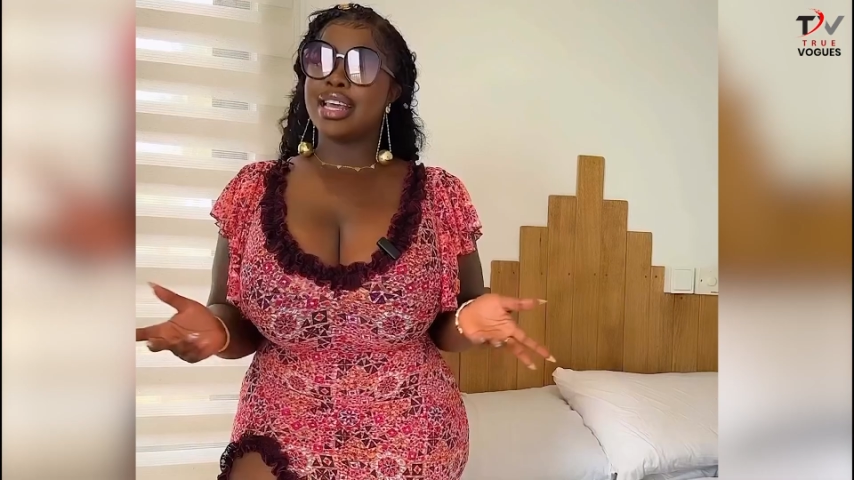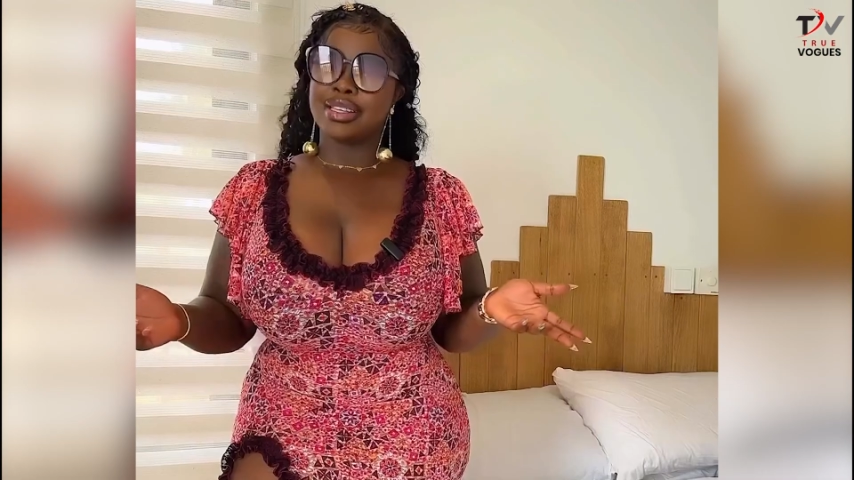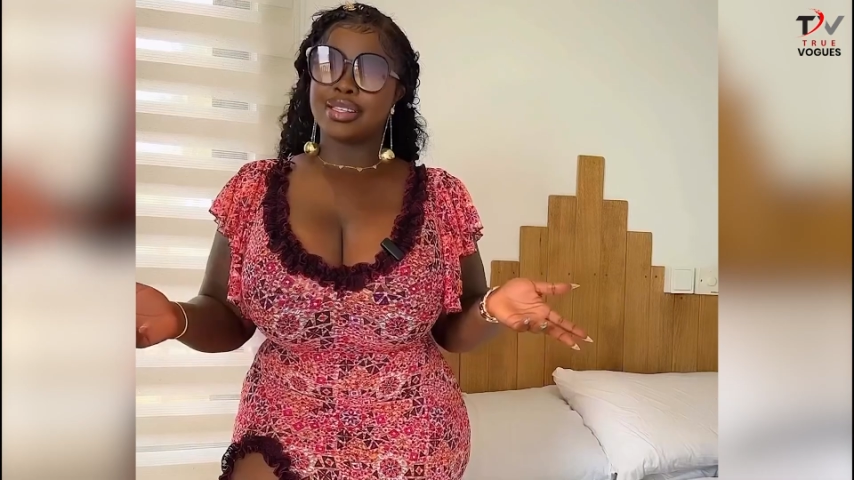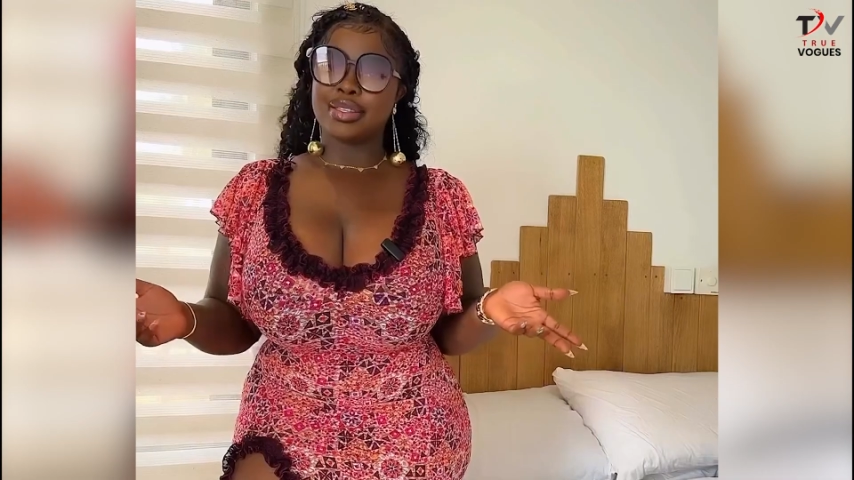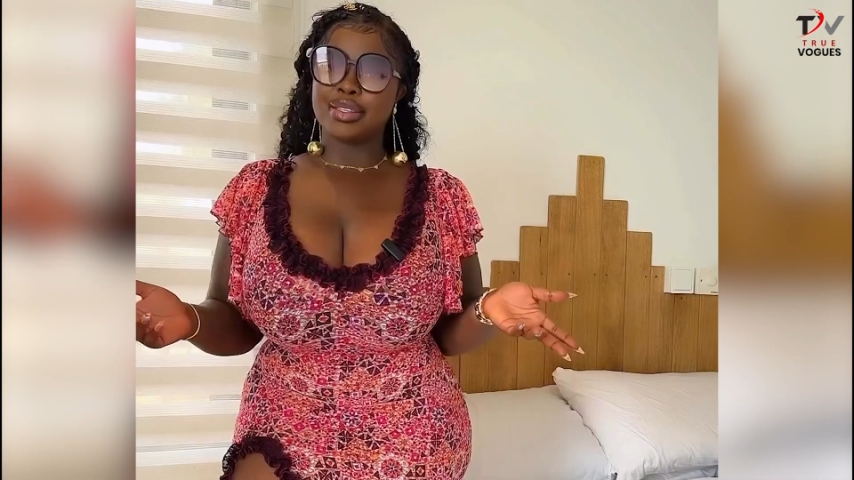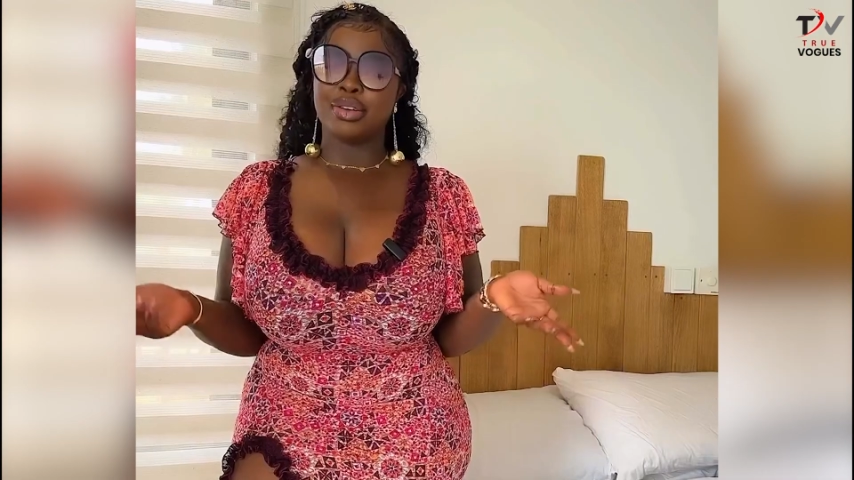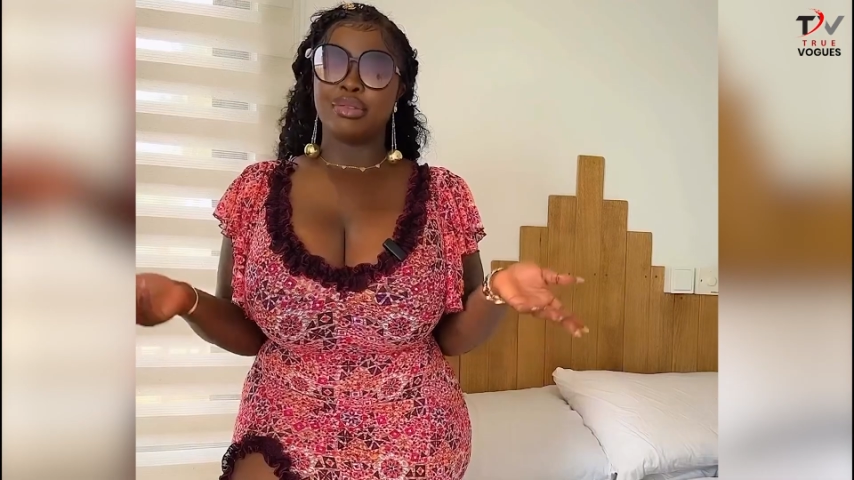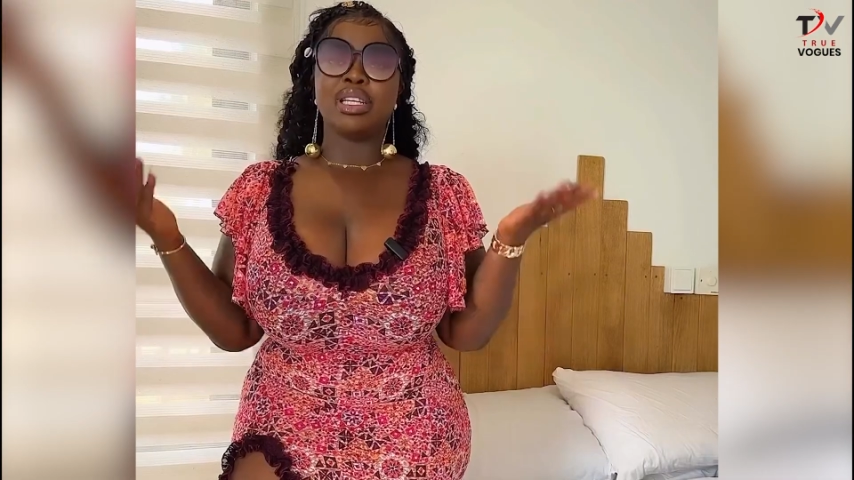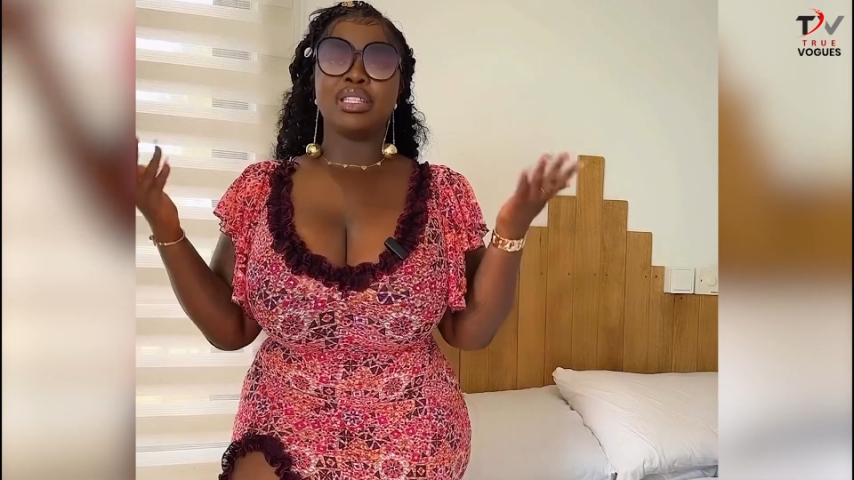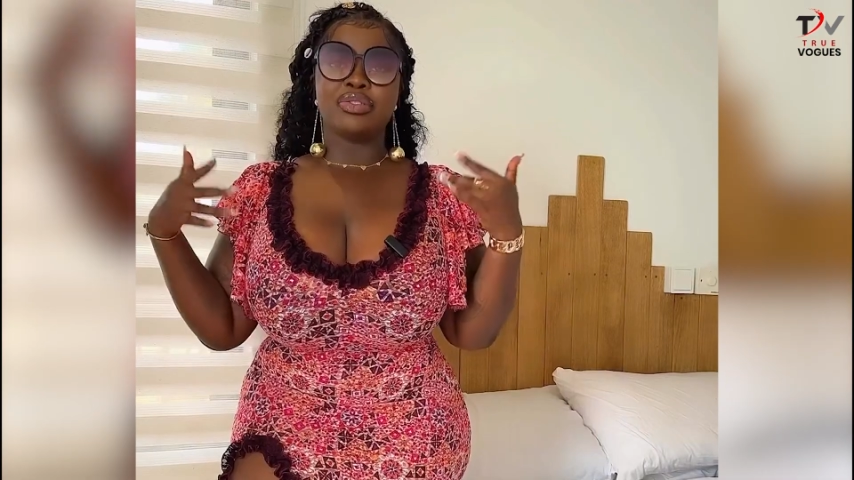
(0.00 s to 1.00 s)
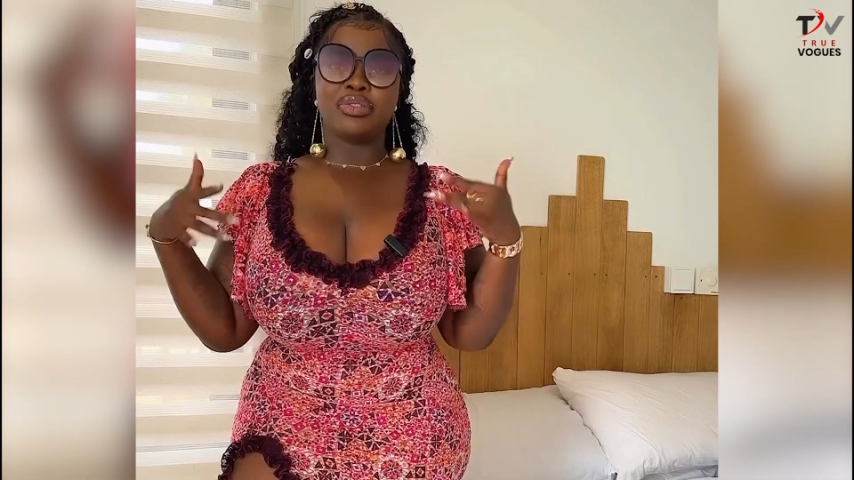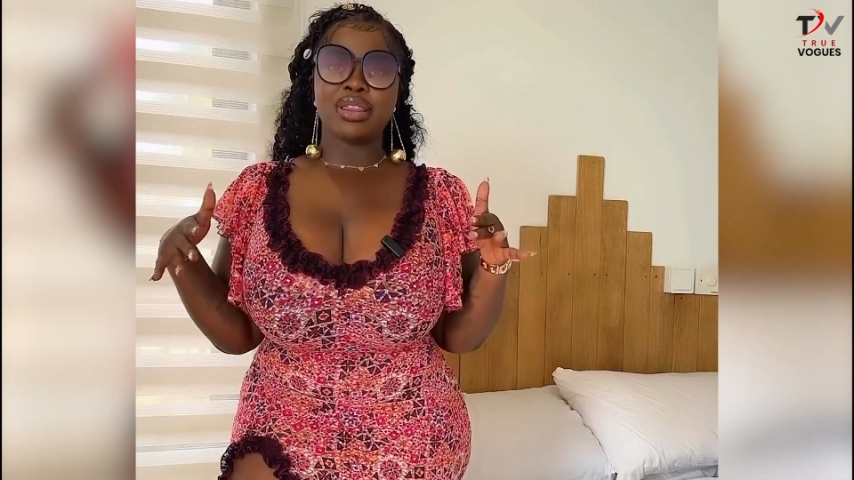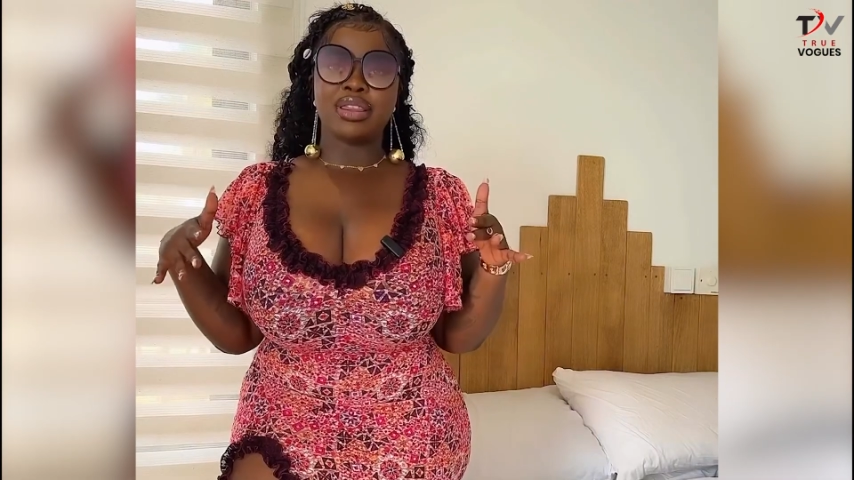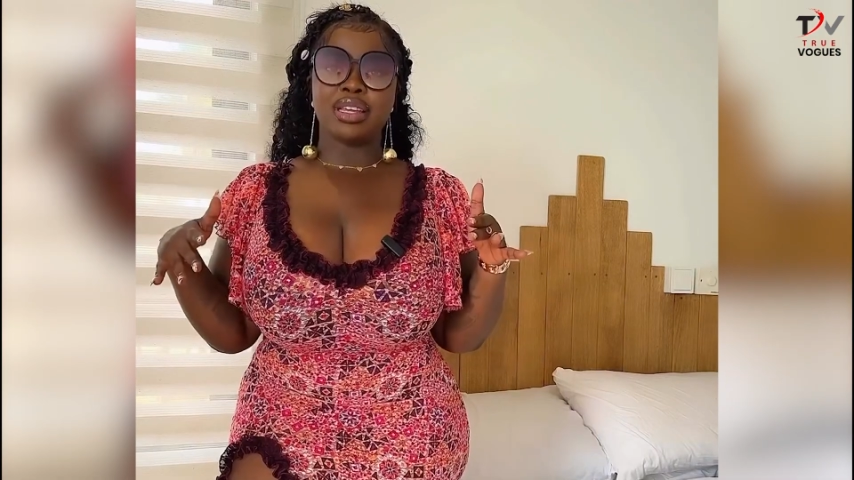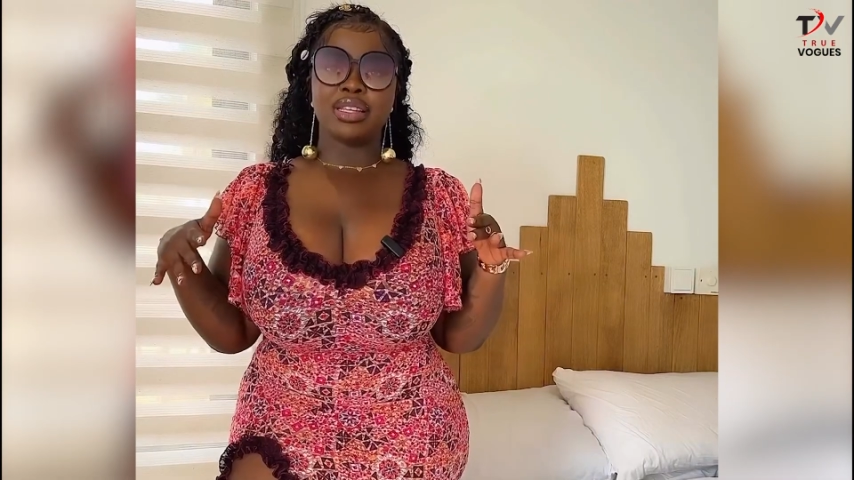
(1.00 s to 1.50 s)
and paving the way for
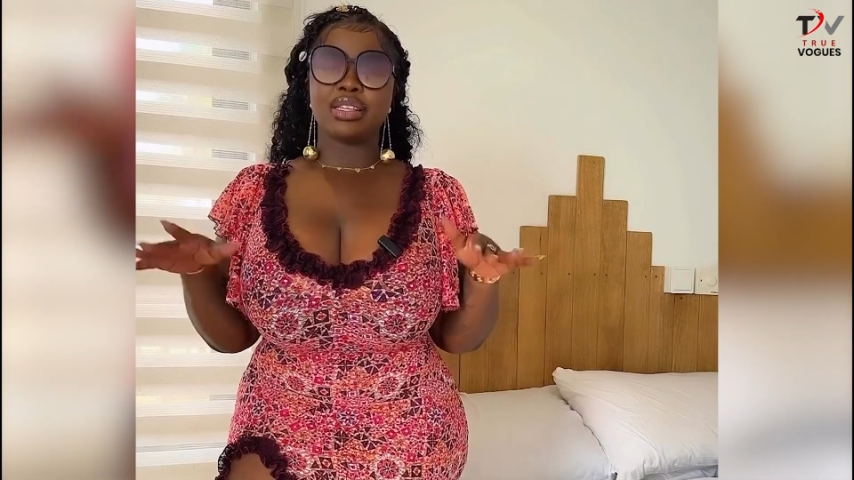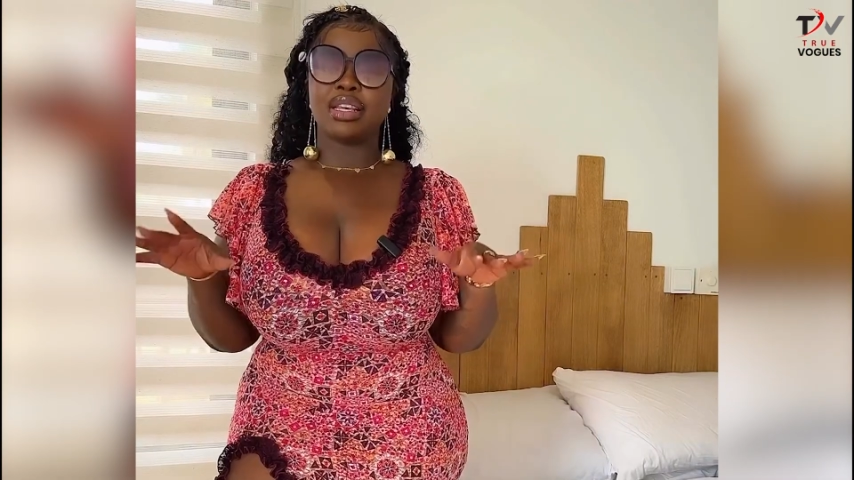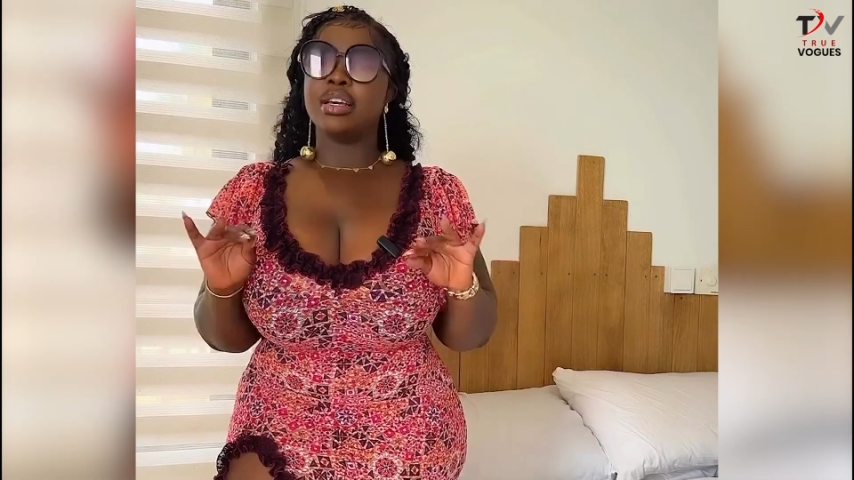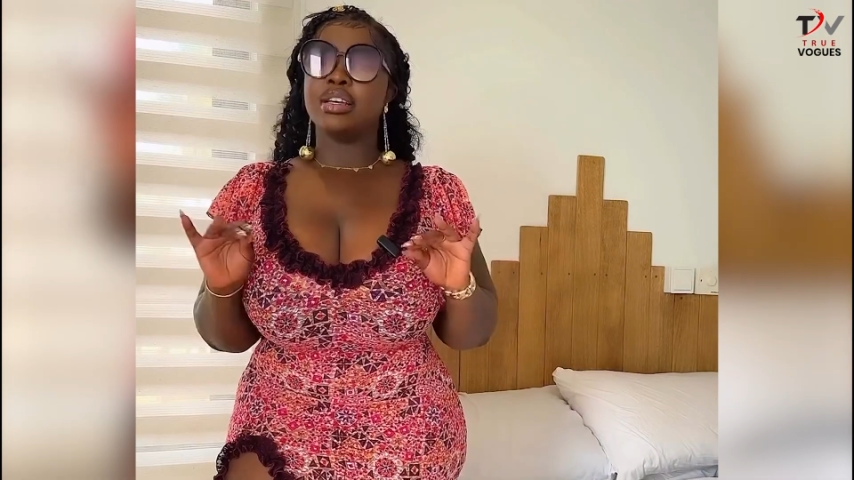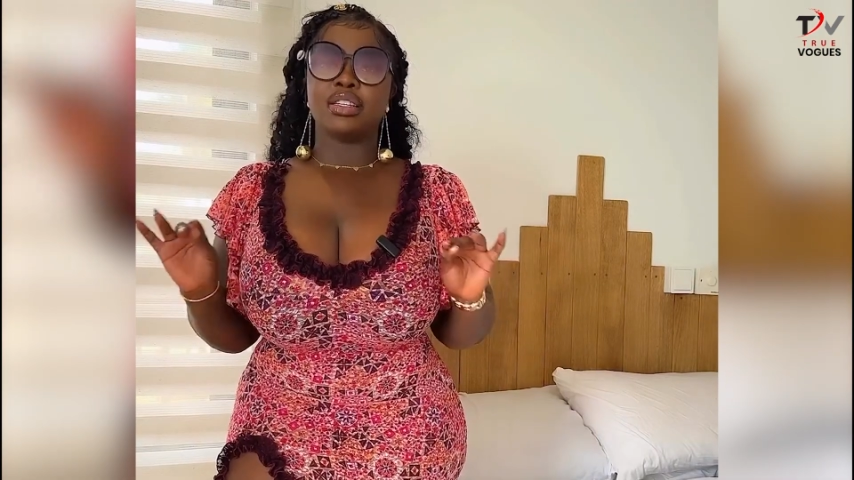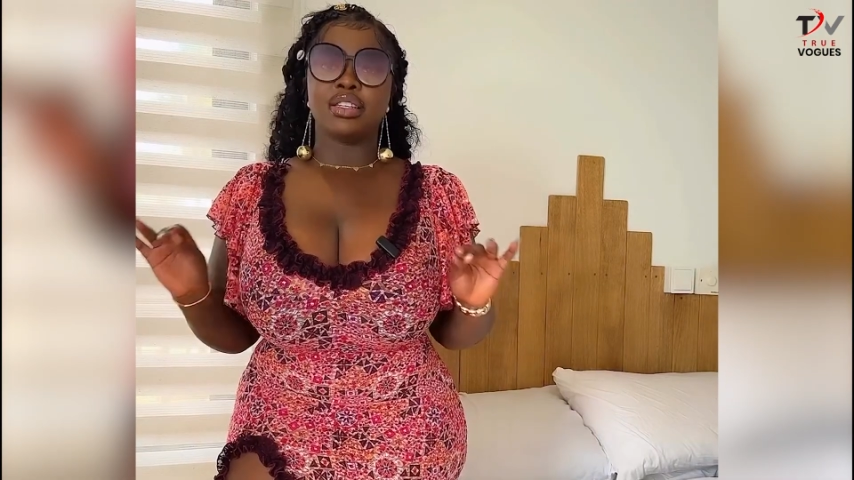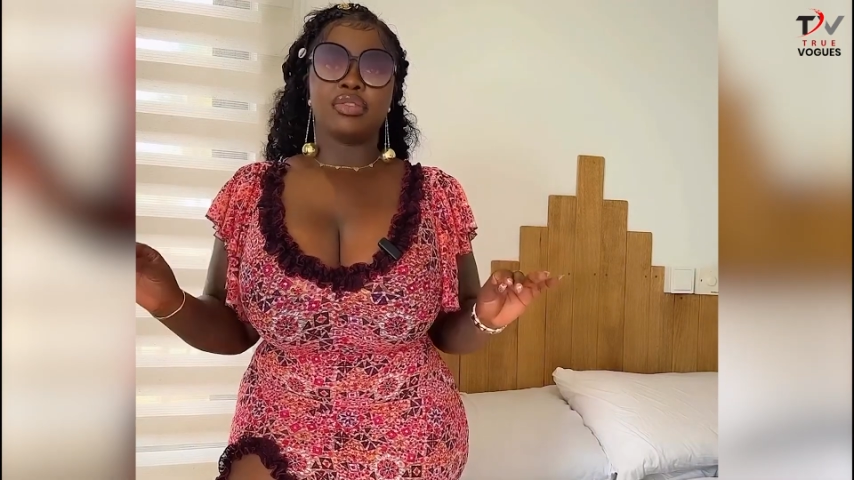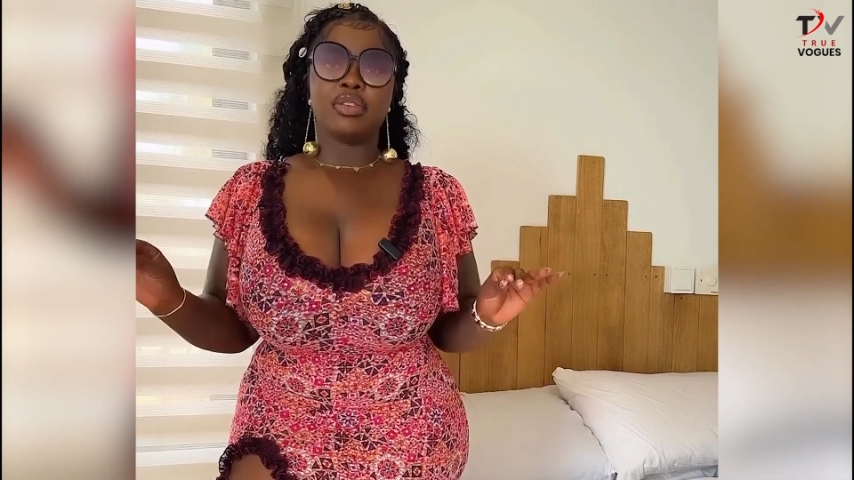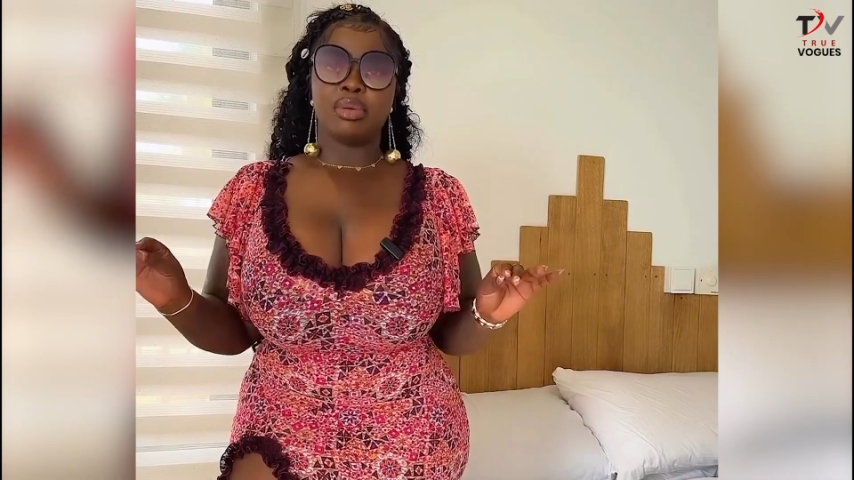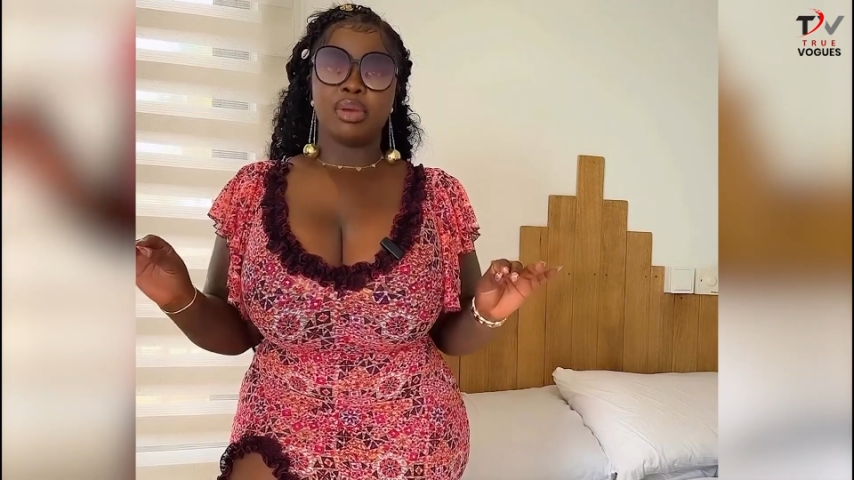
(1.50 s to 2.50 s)
others in the industry.